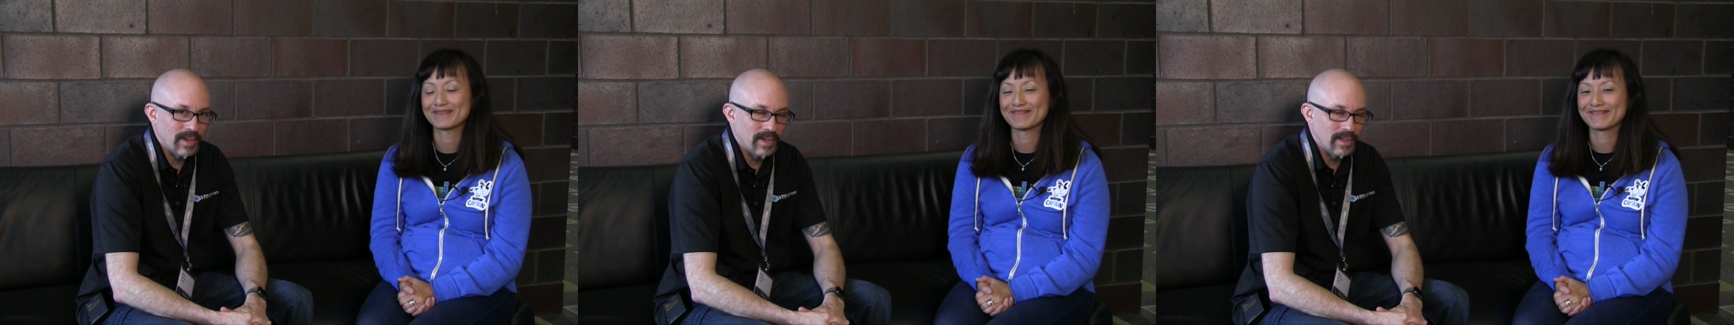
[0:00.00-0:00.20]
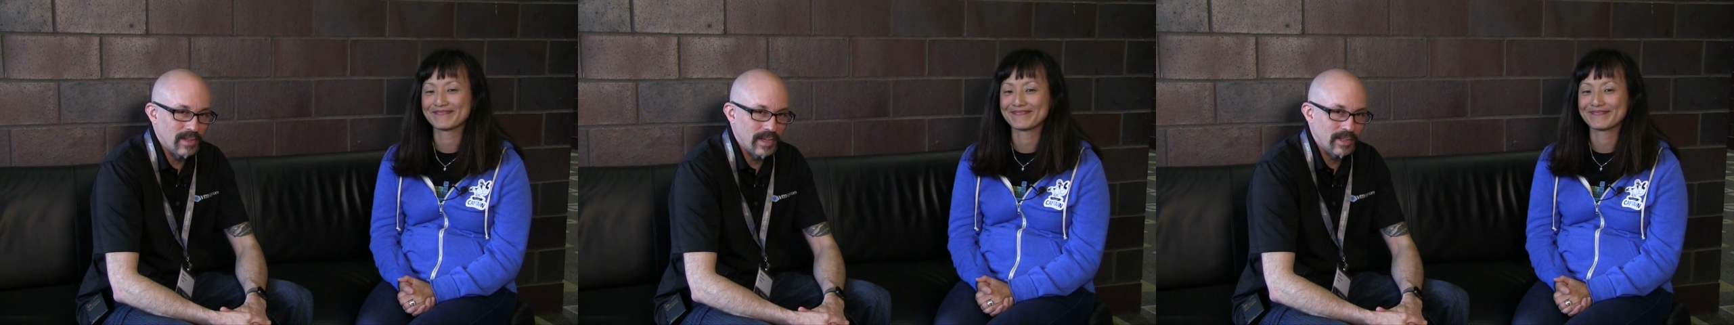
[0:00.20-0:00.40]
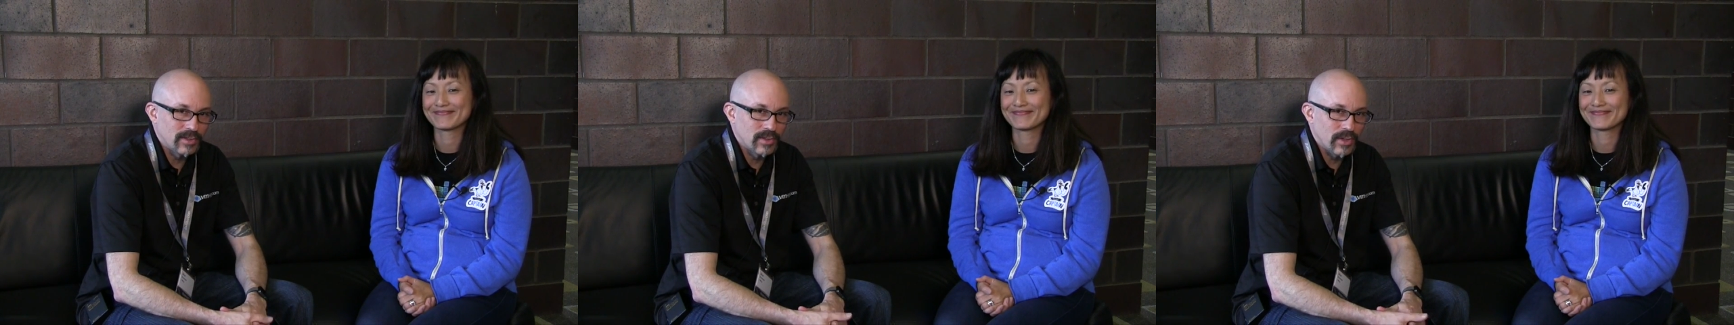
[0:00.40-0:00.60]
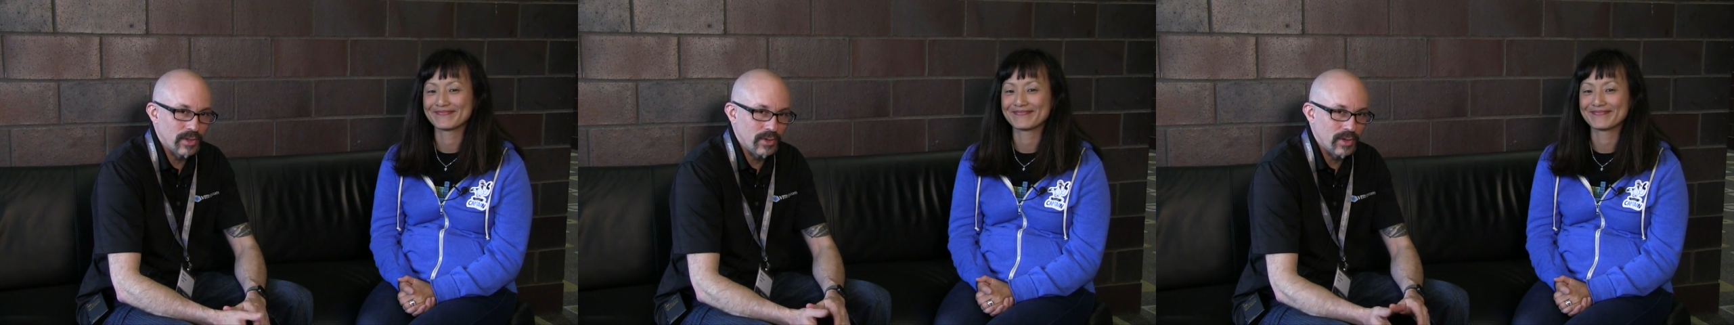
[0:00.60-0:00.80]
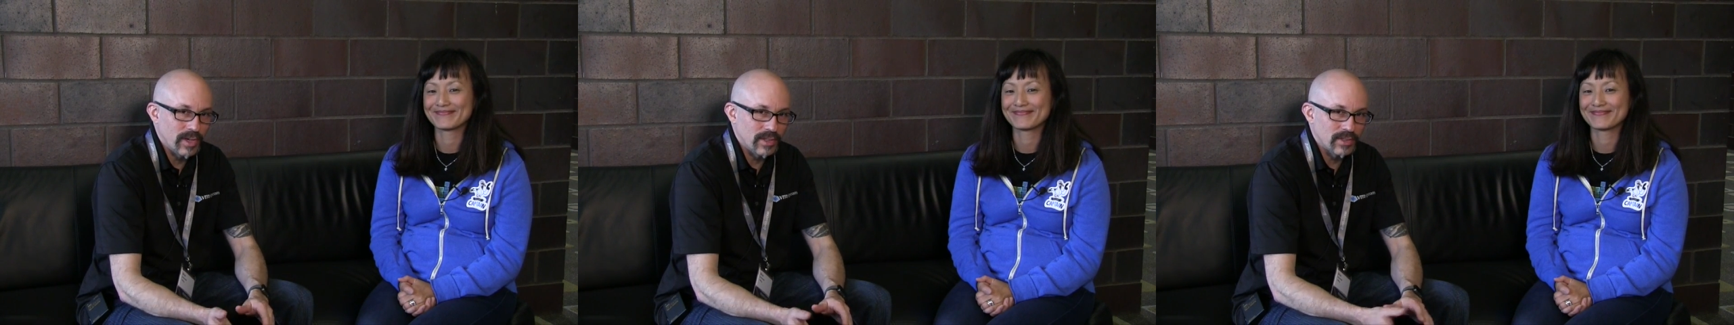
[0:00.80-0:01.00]
Speaker 1: uh, links so
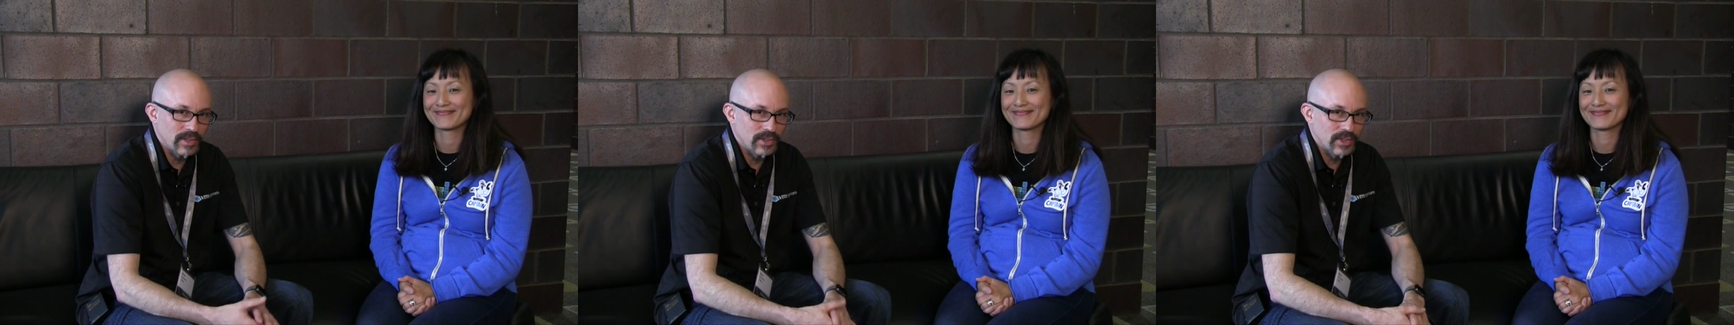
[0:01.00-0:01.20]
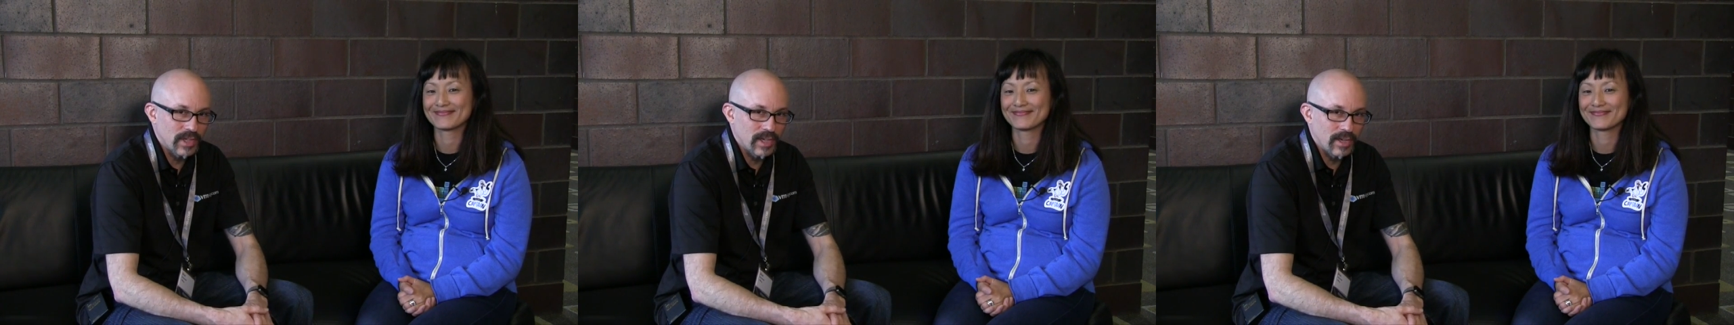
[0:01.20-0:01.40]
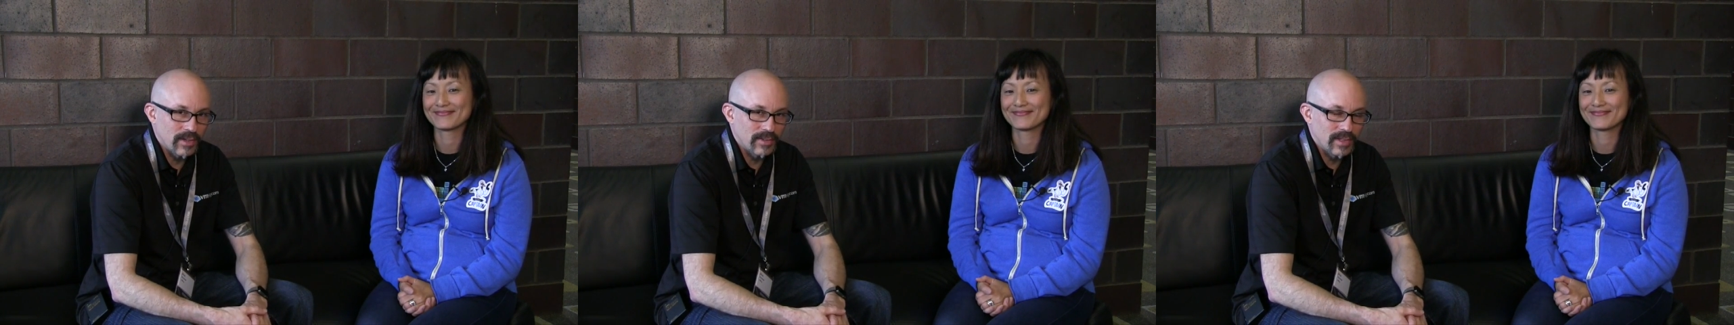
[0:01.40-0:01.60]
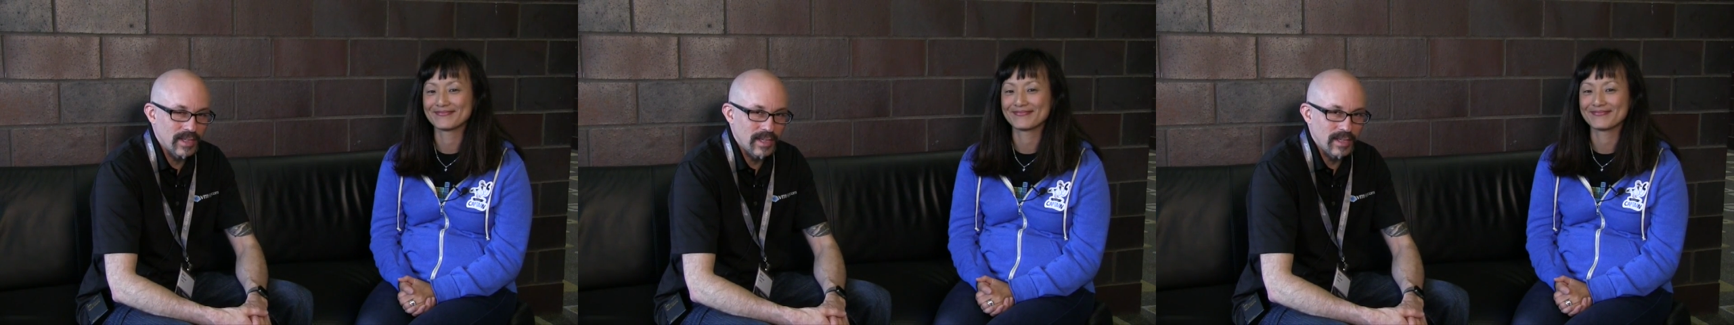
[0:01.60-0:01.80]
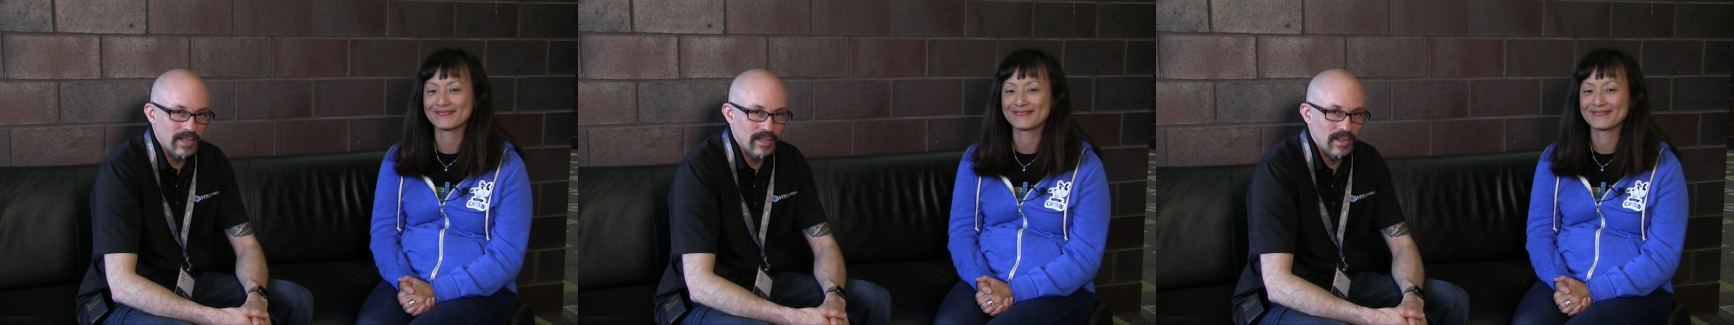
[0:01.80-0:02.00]
that you guys can check out
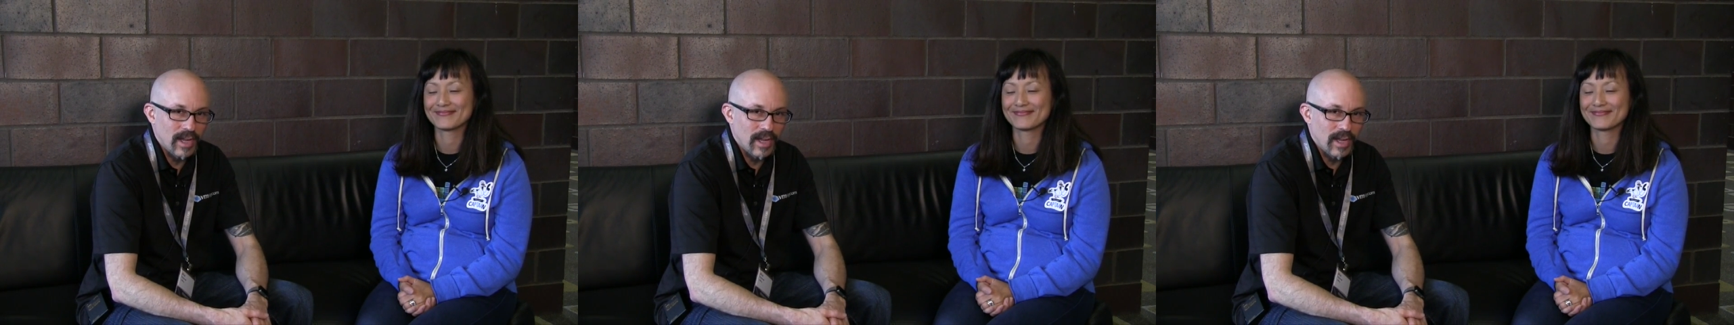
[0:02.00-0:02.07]
the